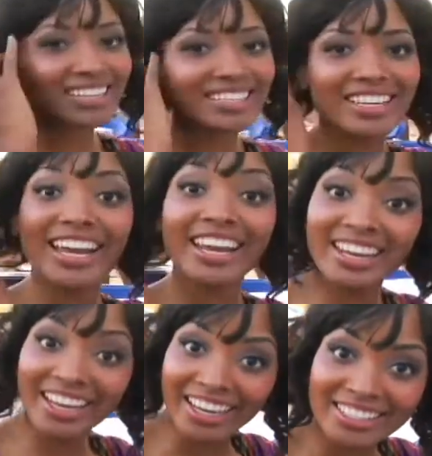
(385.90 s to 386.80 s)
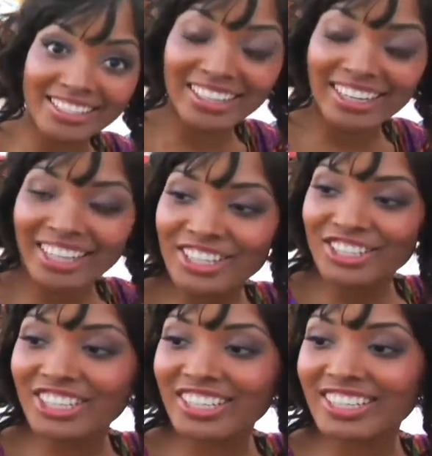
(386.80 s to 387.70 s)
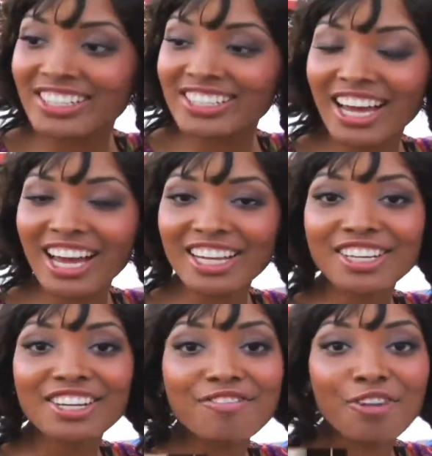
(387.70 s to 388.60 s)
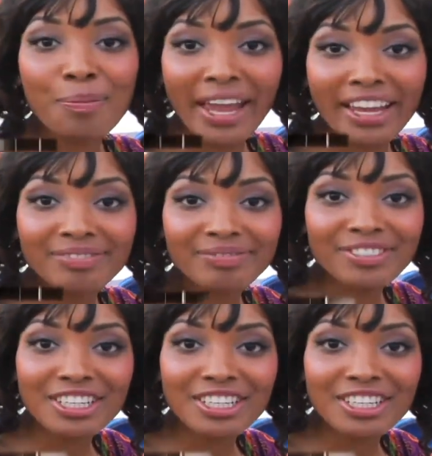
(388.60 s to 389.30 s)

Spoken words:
is a nut. She is looking for a man.